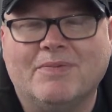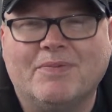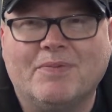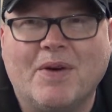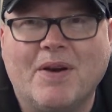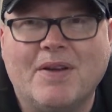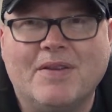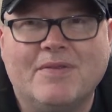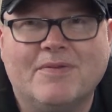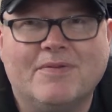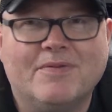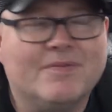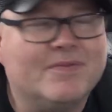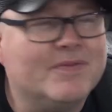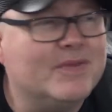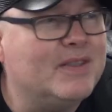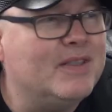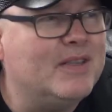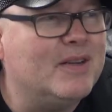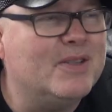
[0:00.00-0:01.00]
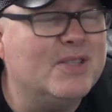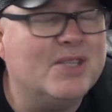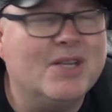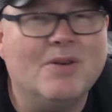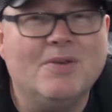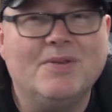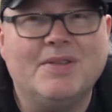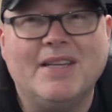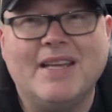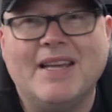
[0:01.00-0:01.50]
buying the
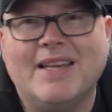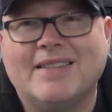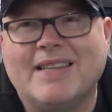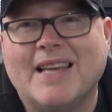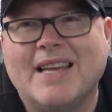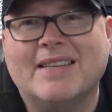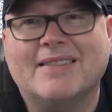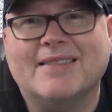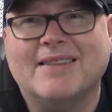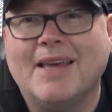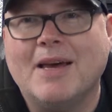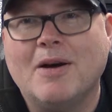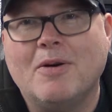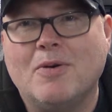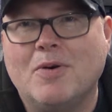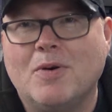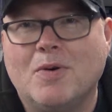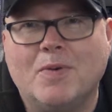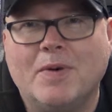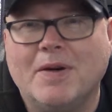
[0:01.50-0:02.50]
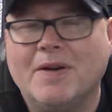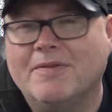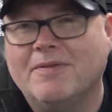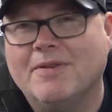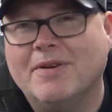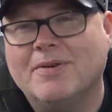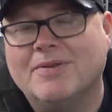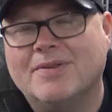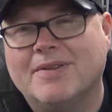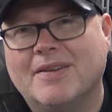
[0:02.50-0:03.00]
2DS XL or
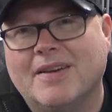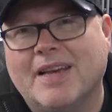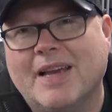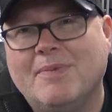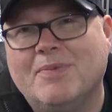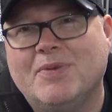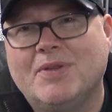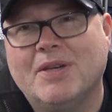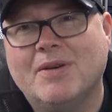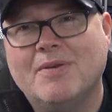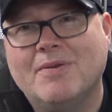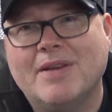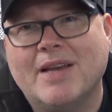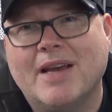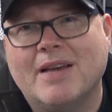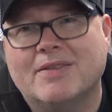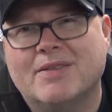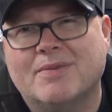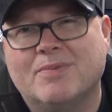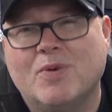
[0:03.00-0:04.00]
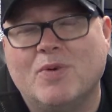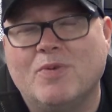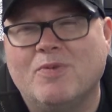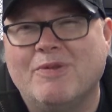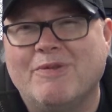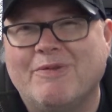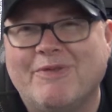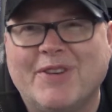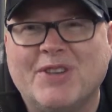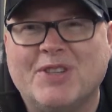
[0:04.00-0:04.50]
whatever else, and keep doing that, some more
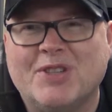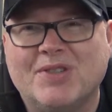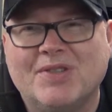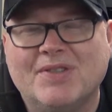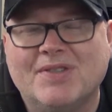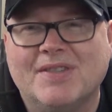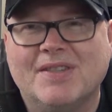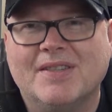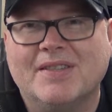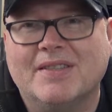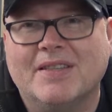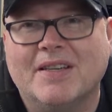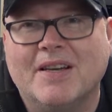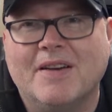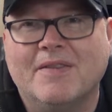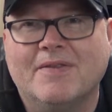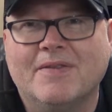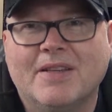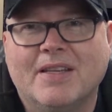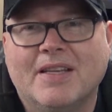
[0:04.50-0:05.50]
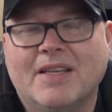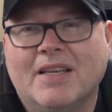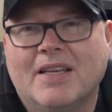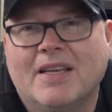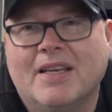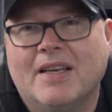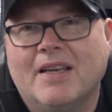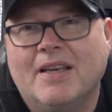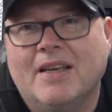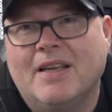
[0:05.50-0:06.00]
revisions and stuff.
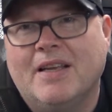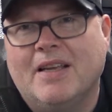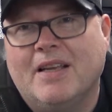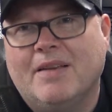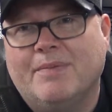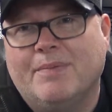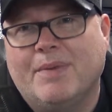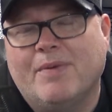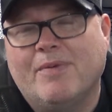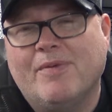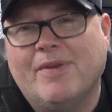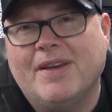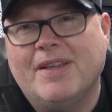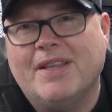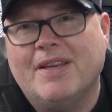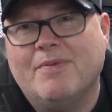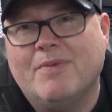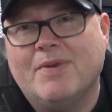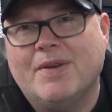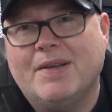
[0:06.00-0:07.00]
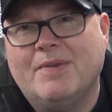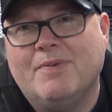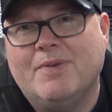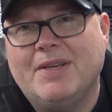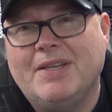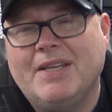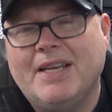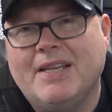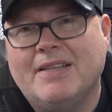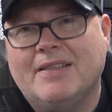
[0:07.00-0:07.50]
But really,
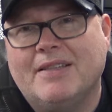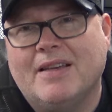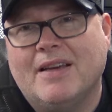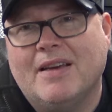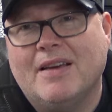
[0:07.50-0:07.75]
we need